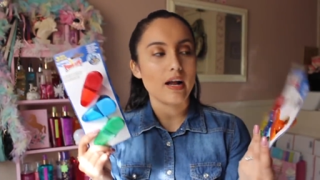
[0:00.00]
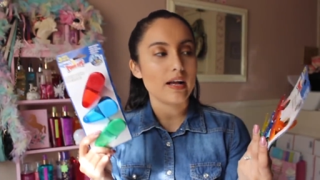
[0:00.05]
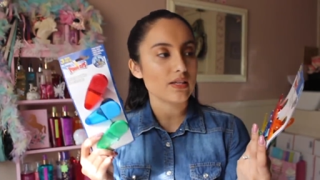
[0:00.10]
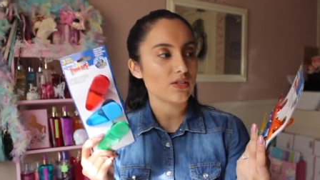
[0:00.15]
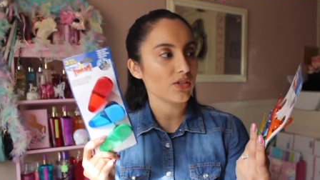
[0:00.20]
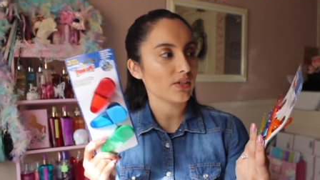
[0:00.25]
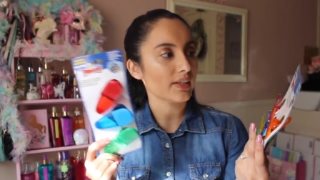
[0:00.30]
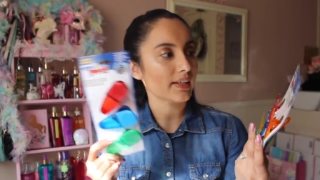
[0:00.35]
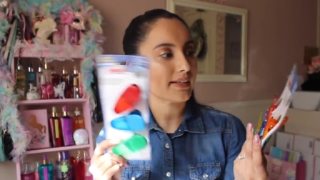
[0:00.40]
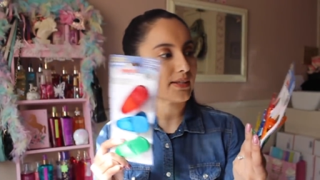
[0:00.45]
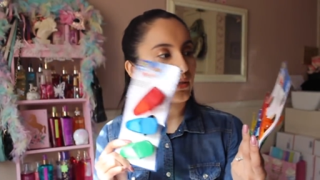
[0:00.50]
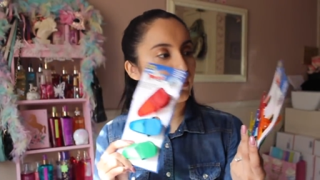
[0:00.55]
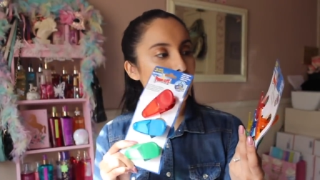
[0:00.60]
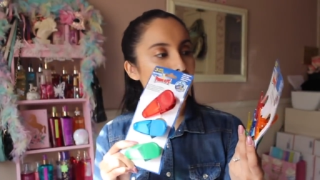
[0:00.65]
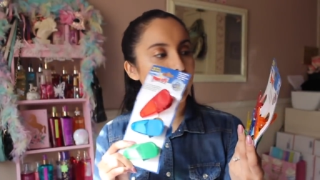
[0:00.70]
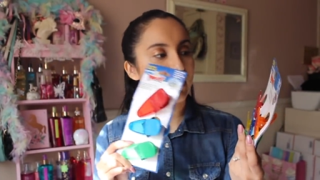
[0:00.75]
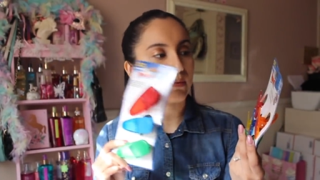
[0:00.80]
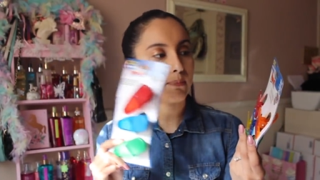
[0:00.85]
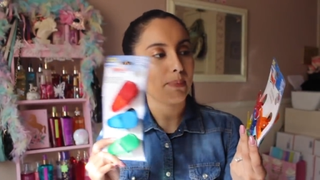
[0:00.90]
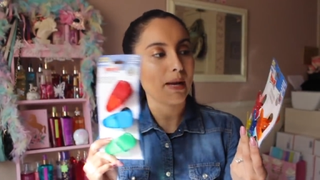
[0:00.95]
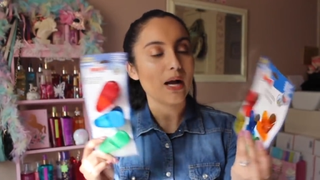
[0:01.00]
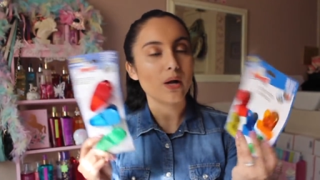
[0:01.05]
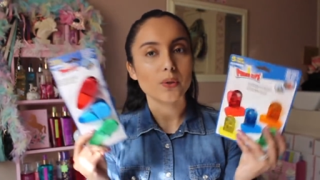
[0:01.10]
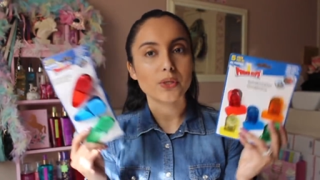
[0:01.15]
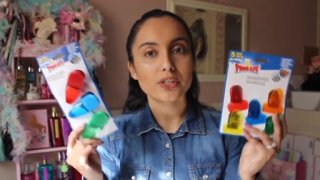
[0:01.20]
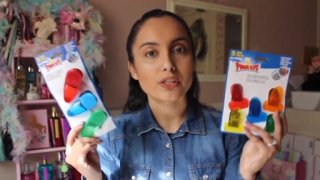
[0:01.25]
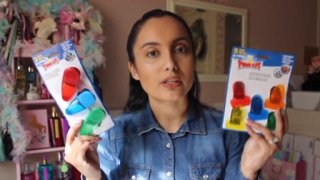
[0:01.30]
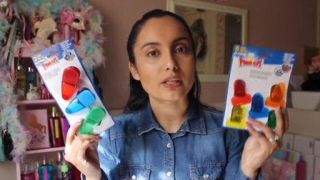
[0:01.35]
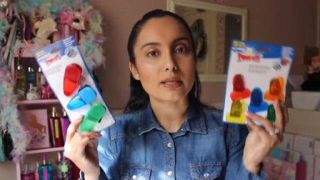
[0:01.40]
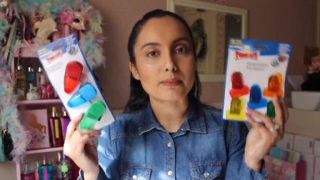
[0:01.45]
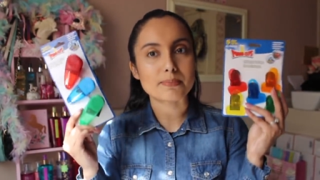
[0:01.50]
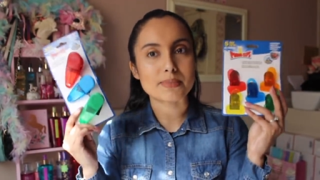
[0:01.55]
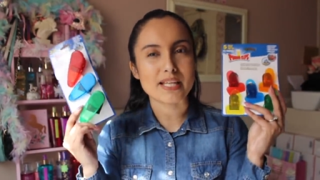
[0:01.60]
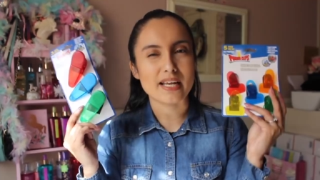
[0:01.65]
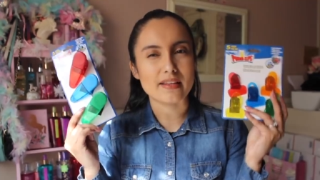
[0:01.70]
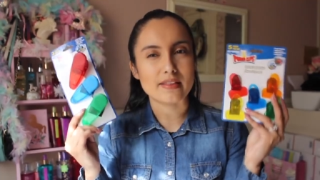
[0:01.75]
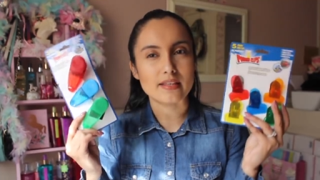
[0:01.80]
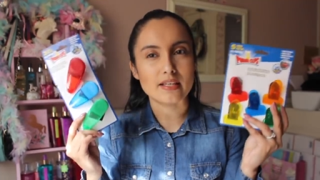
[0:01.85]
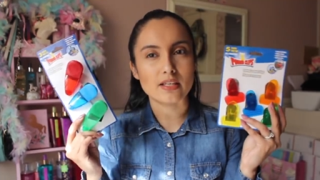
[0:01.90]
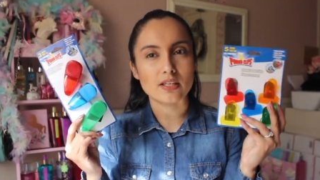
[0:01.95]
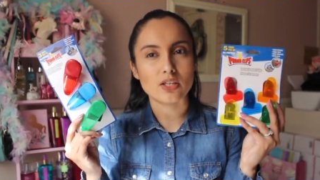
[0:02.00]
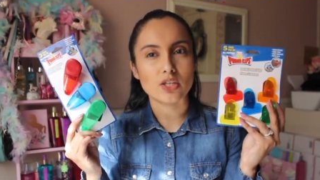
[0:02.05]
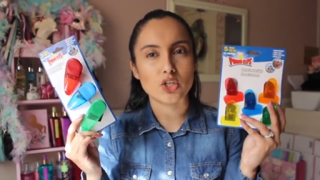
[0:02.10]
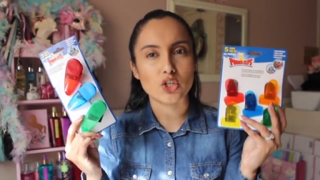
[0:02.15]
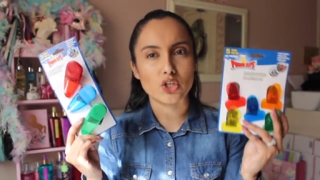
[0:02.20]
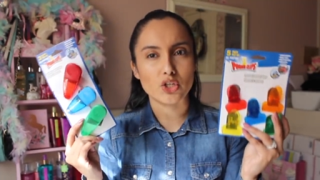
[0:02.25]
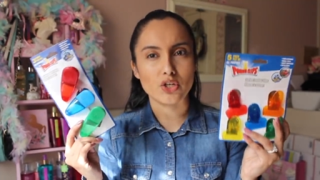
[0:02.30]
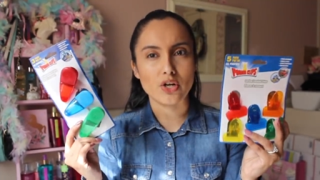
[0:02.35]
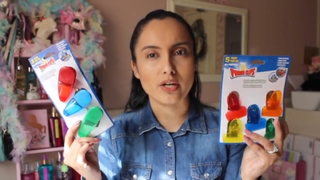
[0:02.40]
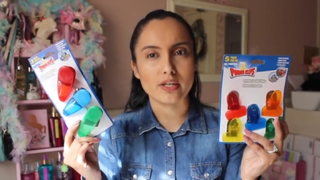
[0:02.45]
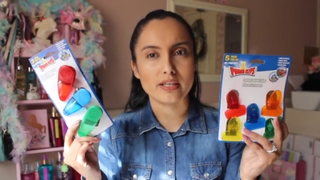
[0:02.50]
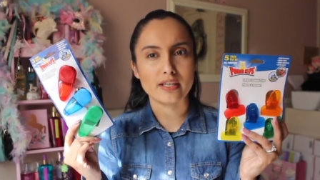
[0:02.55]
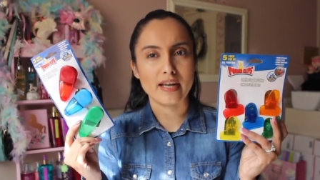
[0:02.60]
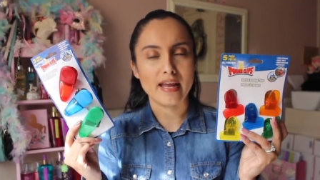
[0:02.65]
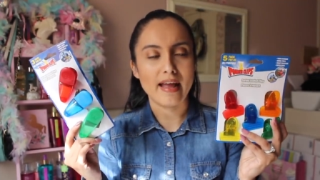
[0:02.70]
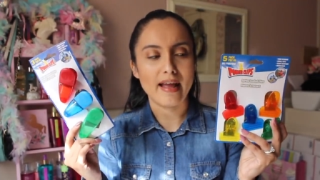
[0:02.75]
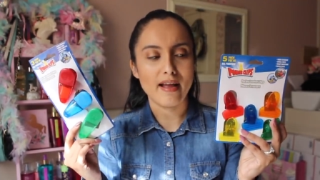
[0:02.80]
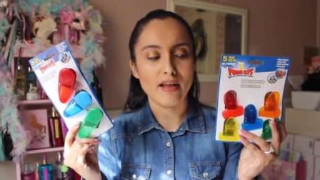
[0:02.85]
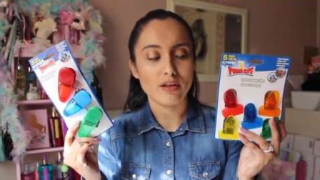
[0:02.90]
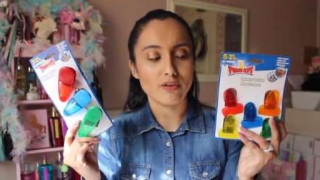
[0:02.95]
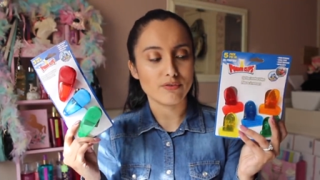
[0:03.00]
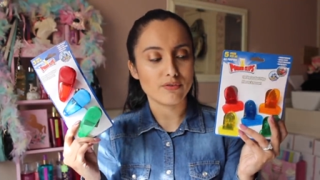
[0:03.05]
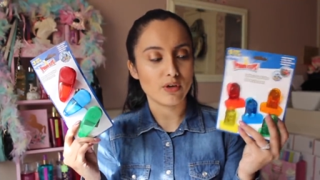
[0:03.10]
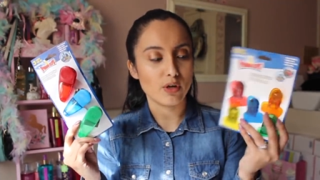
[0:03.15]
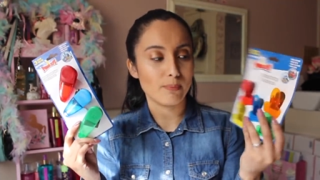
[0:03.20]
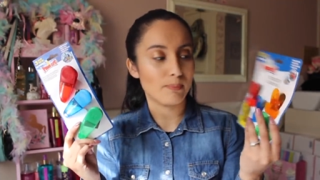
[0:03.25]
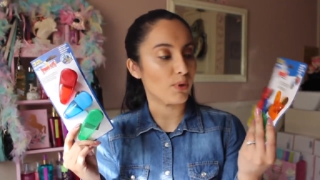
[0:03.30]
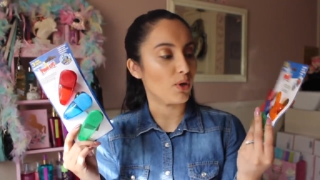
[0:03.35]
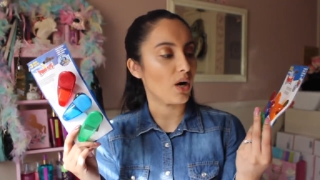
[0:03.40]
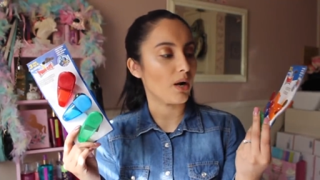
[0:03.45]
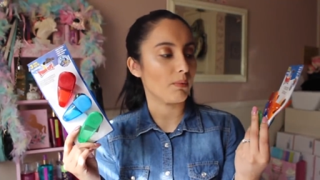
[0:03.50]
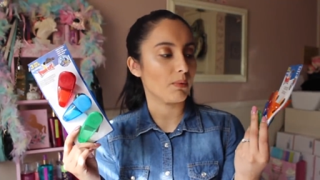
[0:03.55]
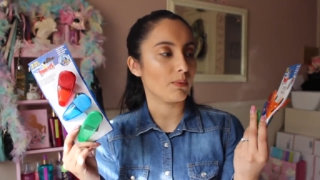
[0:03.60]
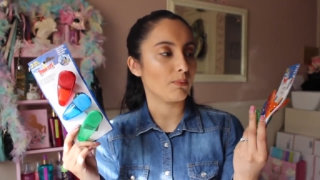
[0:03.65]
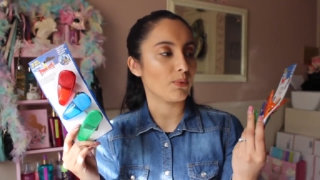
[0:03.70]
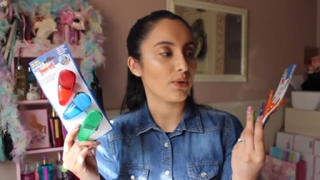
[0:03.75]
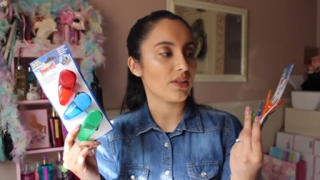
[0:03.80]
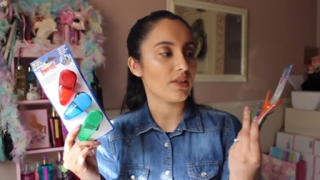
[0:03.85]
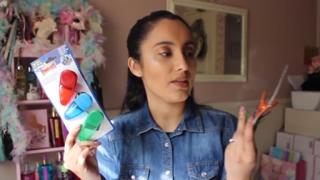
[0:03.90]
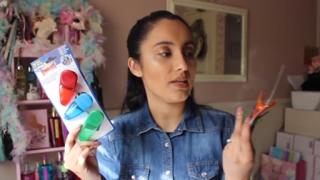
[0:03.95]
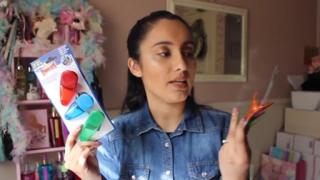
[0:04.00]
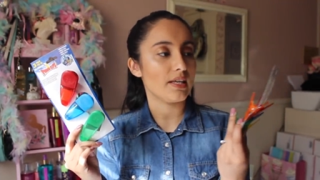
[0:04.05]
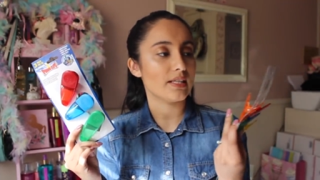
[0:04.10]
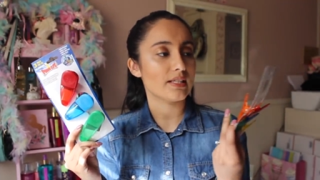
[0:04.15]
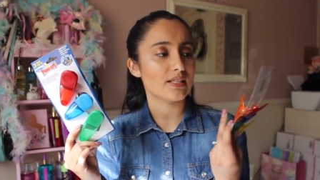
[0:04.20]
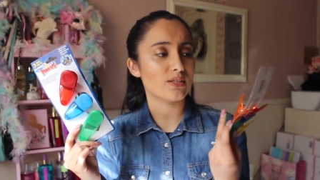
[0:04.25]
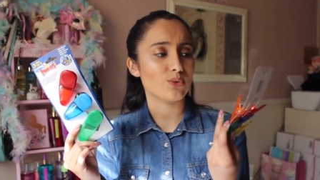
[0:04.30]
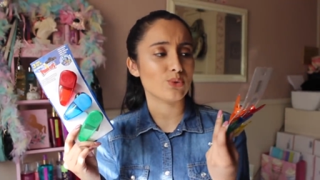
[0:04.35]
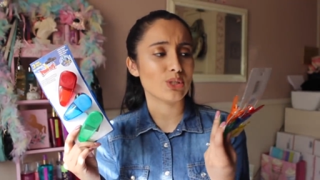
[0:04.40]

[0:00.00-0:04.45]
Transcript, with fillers: as long as you buy the power clips, I think you're not gonna have a problem with these.